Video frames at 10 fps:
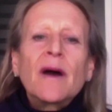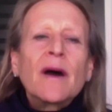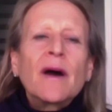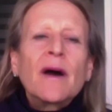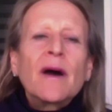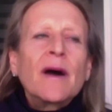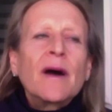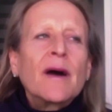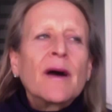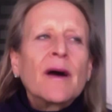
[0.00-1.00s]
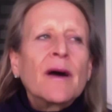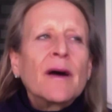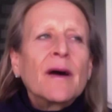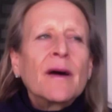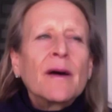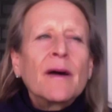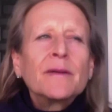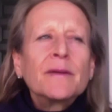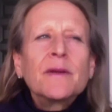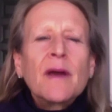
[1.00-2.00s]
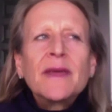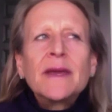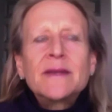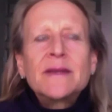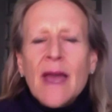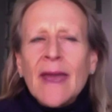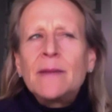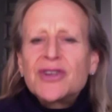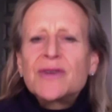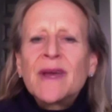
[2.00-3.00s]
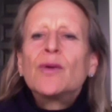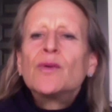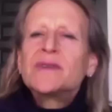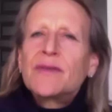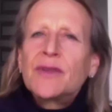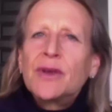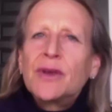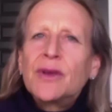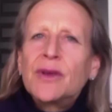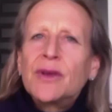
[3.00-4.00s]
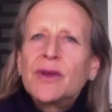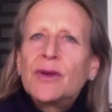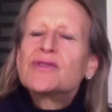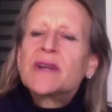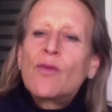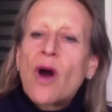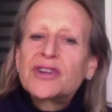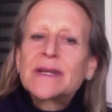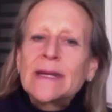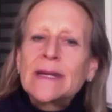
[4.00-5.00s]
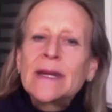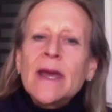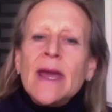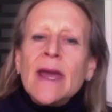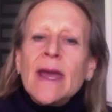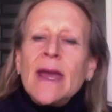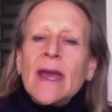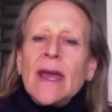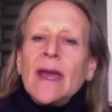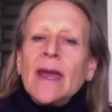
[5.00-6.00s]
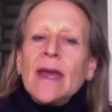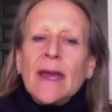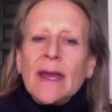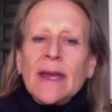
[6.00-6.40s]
I think it's Andy Benjamin, who was at the University of Washington,